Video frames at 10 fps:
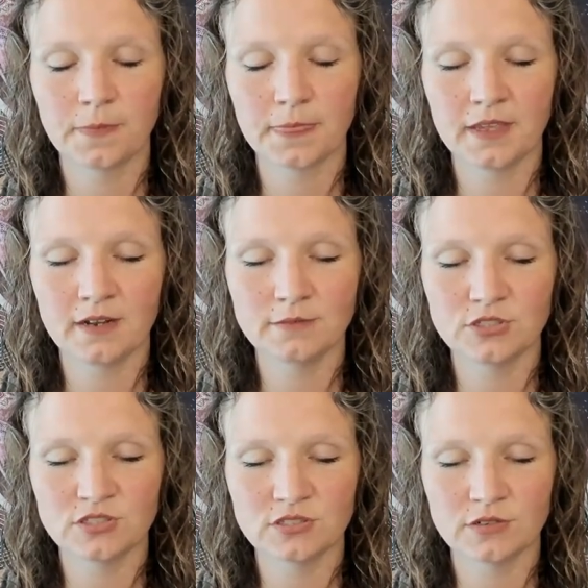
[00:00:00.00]
and I'm
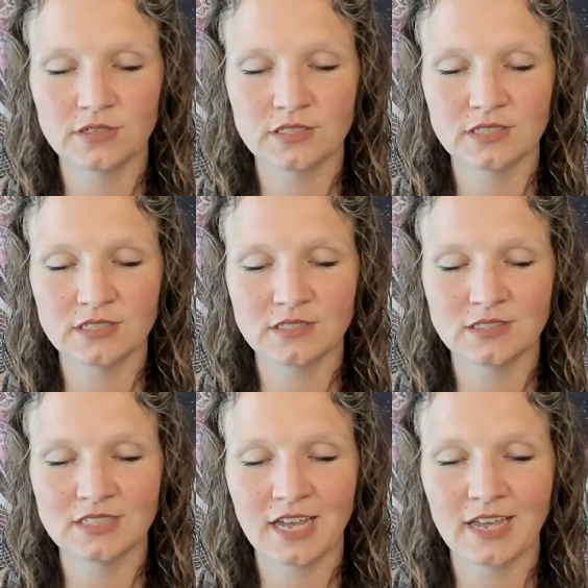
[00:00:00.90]
just going to
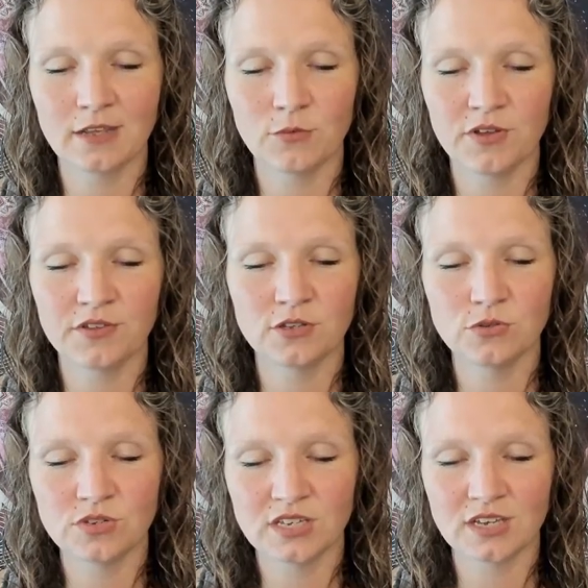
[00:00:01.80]
say whether
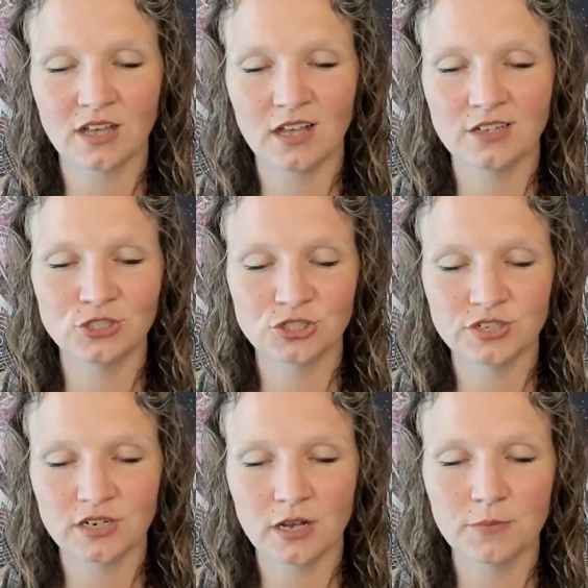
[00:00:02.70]
you can conjure
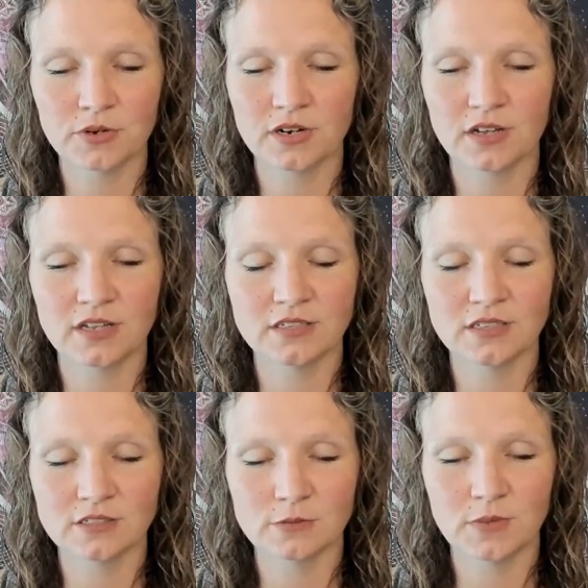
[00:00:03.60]
it up or not, it
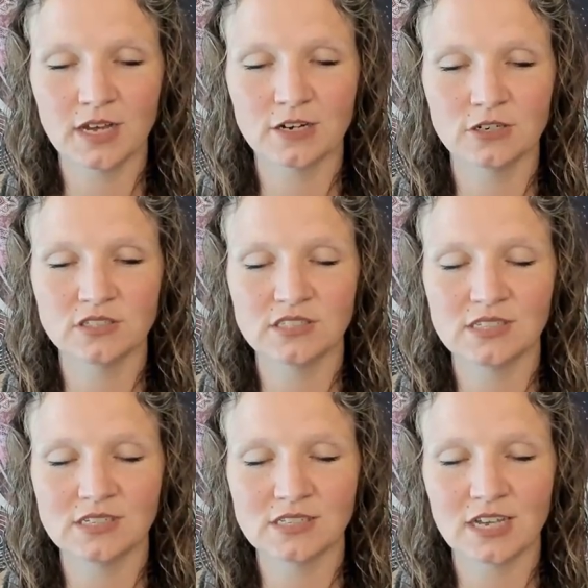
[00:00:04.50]
doesn't matter. It's the
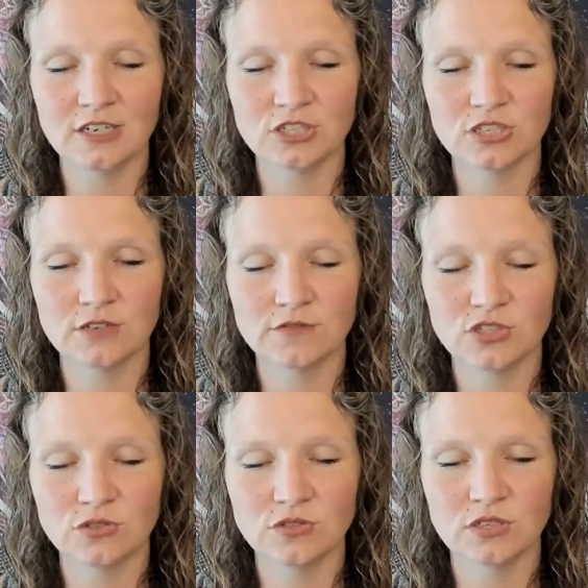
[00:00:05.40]
intention of
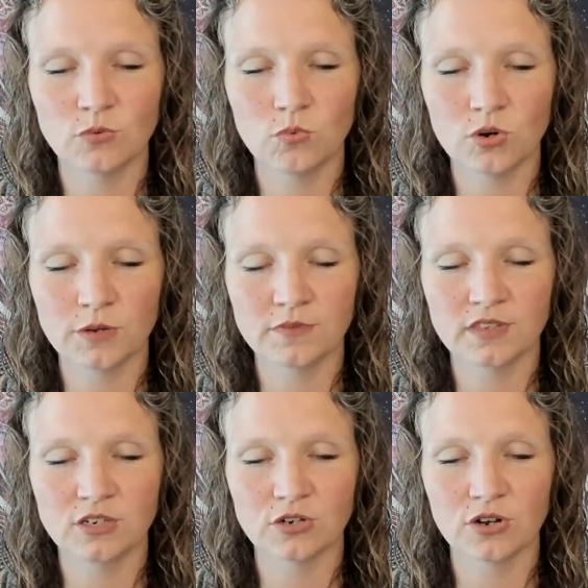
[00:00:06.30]
choosing warmth
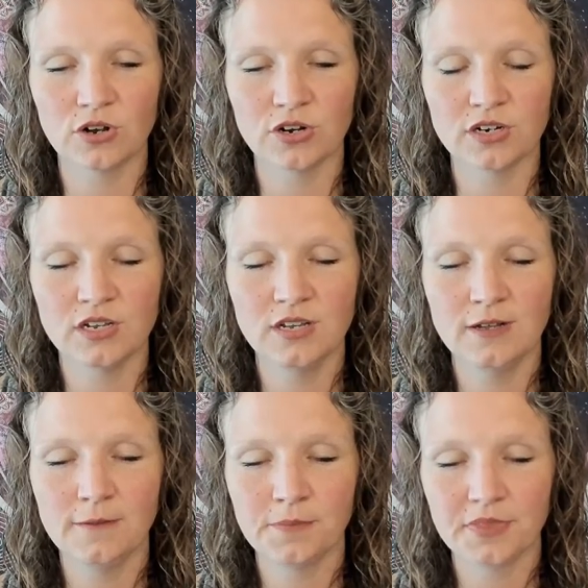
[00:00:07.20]
in your heart
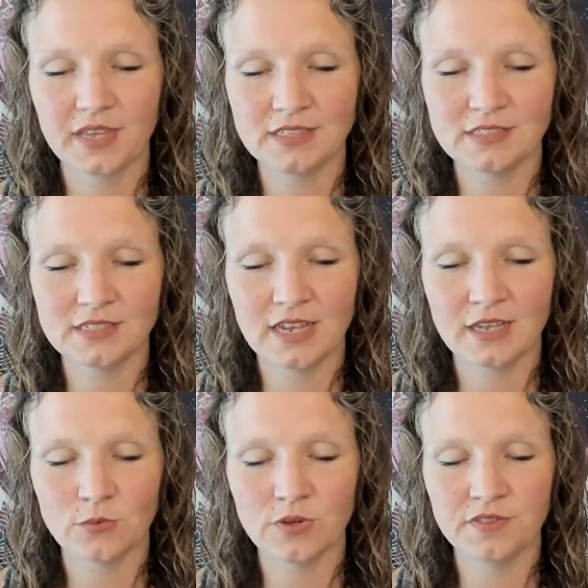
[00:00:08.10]
and
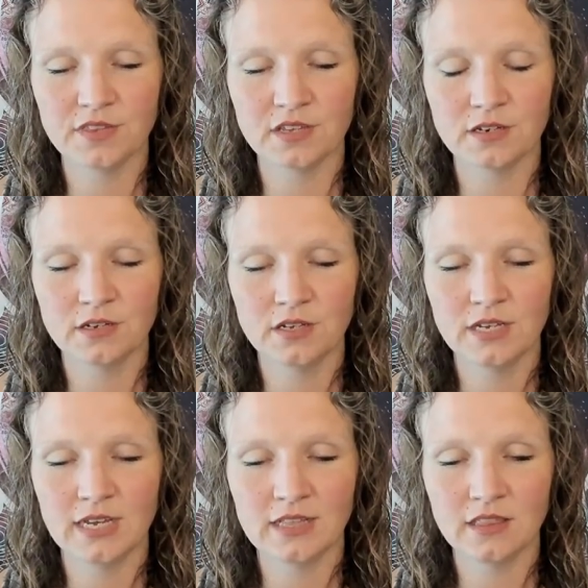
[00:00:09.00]
staying with it
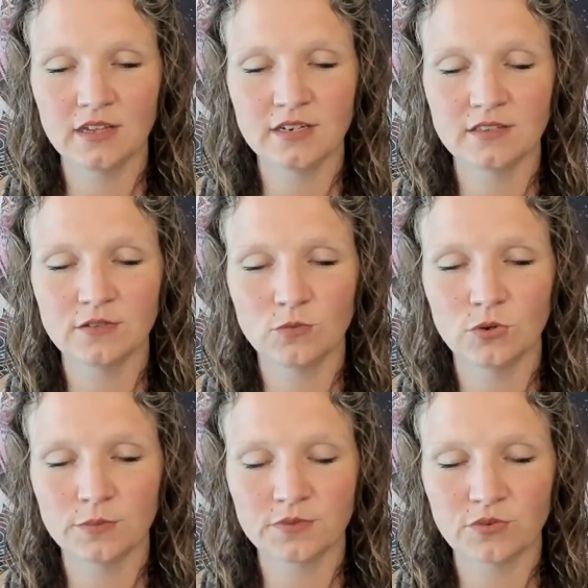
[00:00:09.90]
and letting the
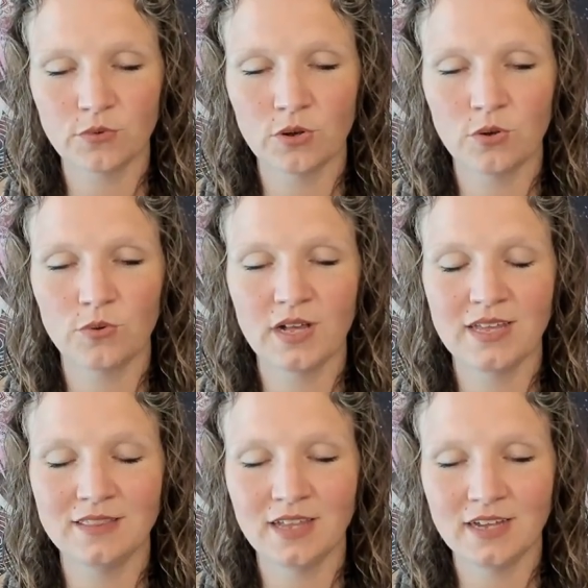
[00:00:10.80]
warmth grow.
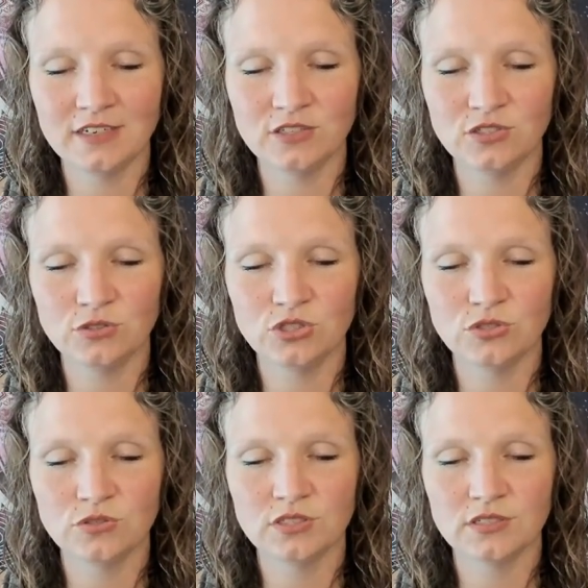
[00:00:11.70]
And that is you
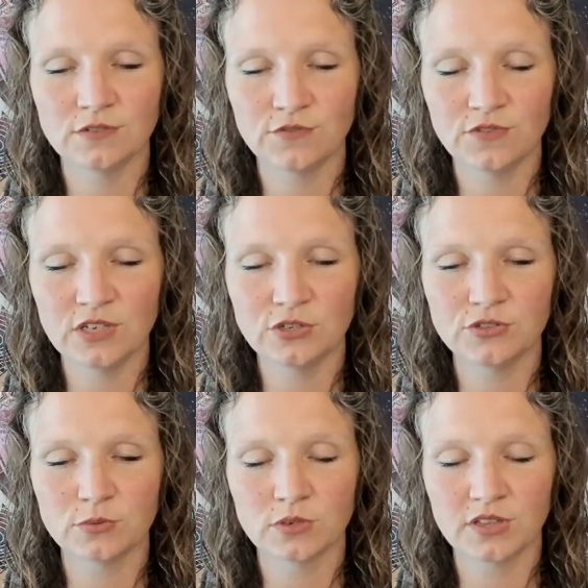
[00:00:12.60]
choosing to feel
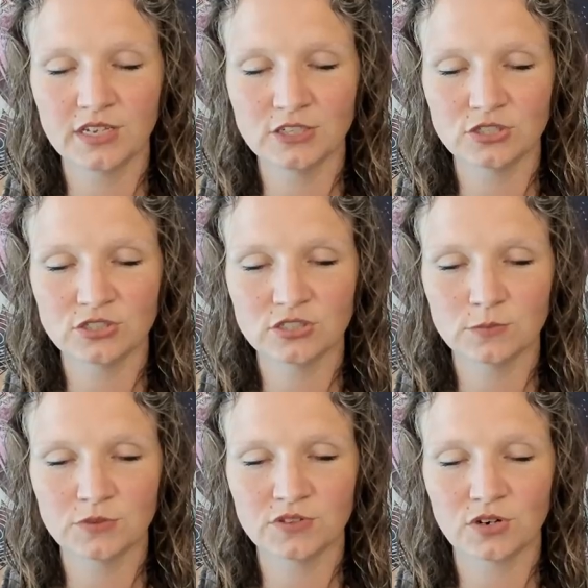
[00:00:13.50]
the relationship
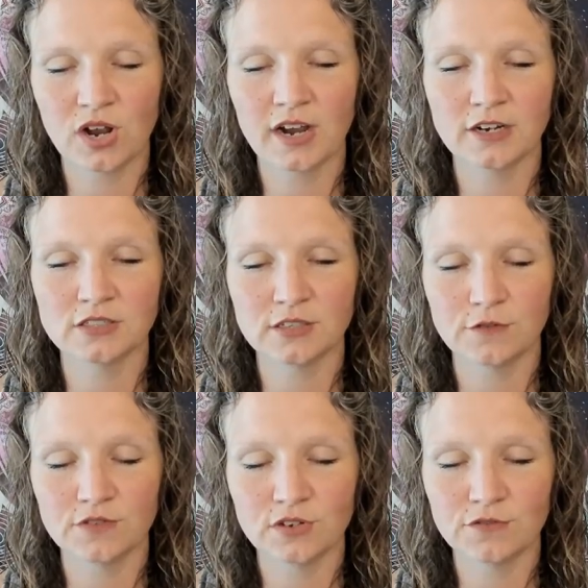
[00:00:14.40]
with your higher
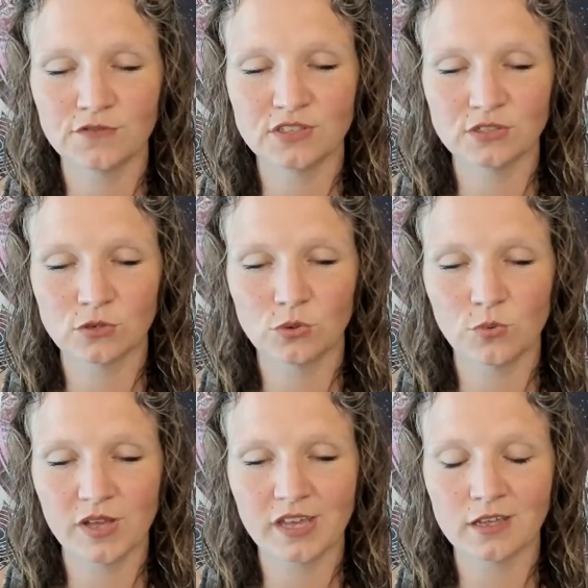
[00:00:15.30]
self in a physical
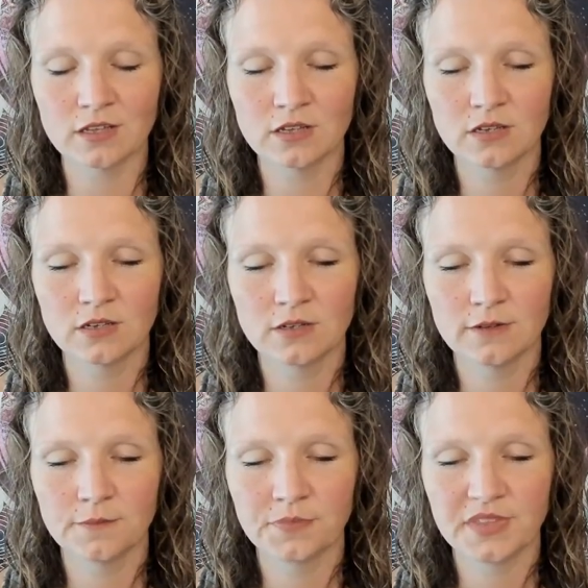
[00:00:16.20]
way.
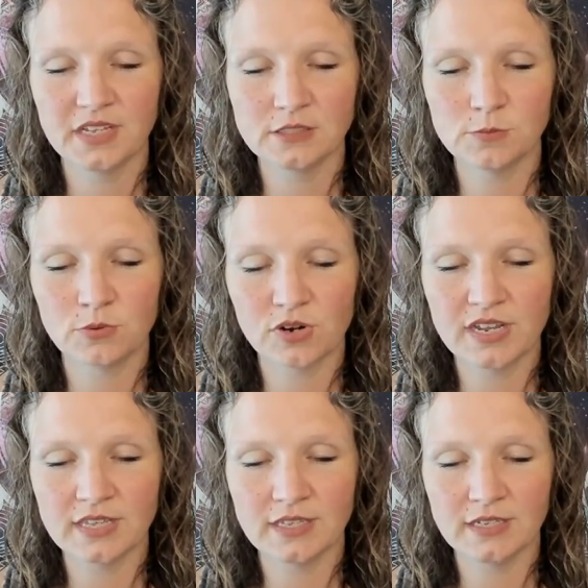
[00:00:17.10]
It's
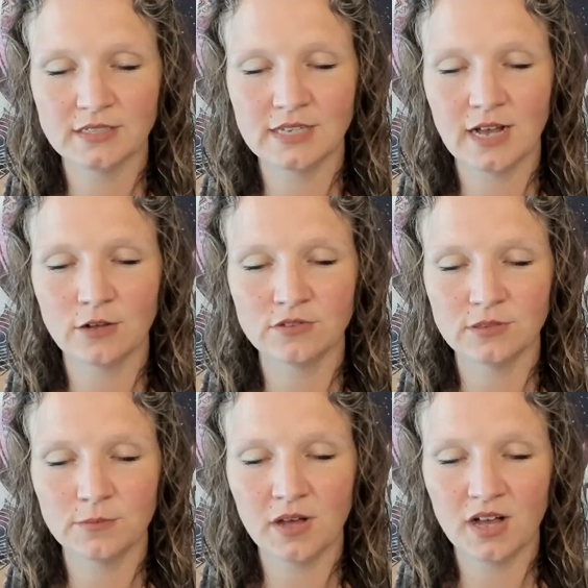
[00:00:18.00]
breaking down the
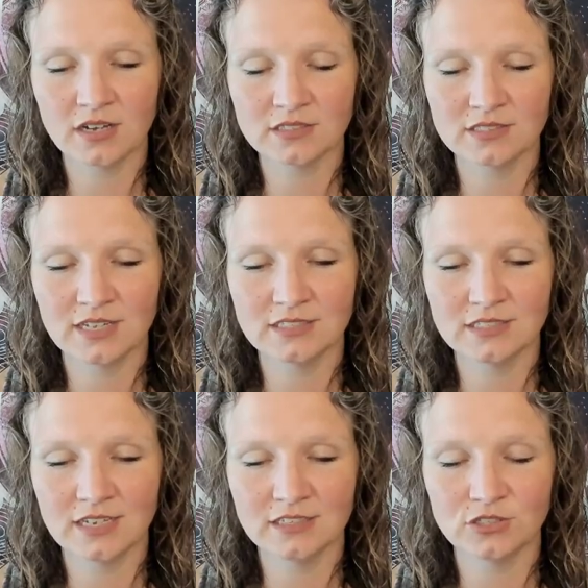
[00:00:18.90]
box that
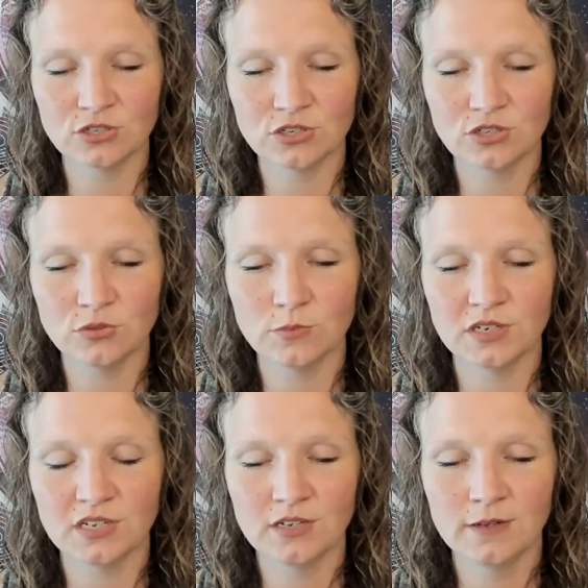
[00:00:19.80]
says you're
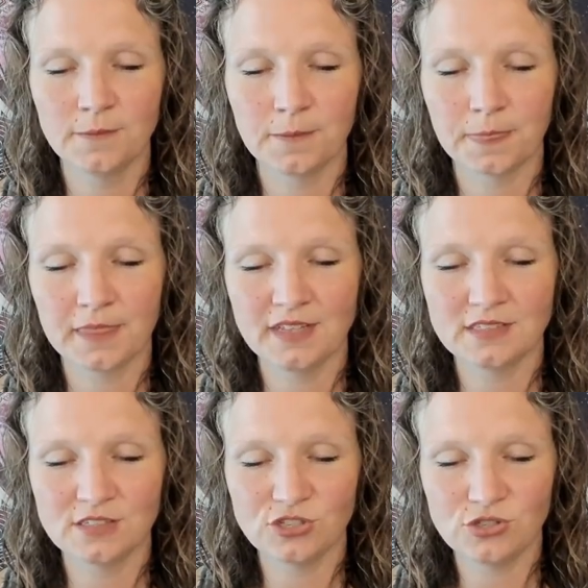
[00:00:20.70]
human.
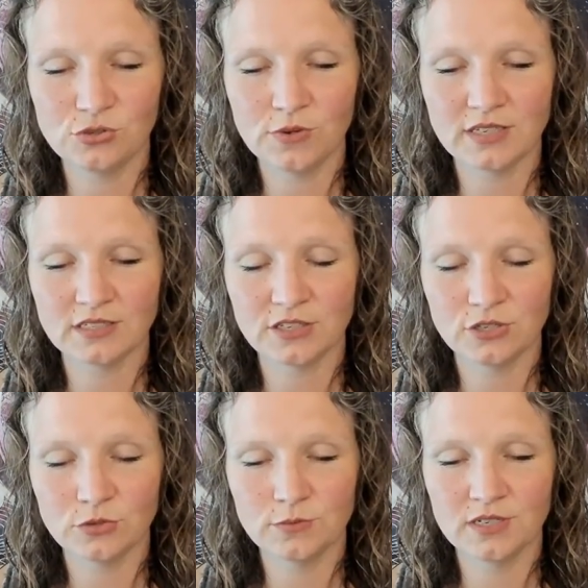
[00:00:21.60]
It's you as a
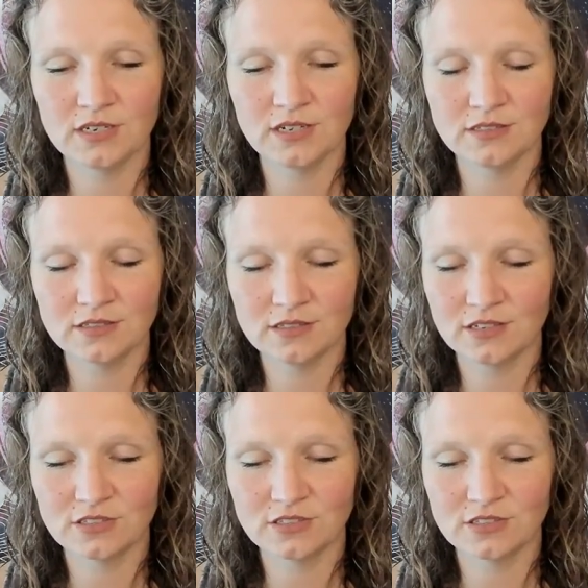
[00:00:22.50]
human and a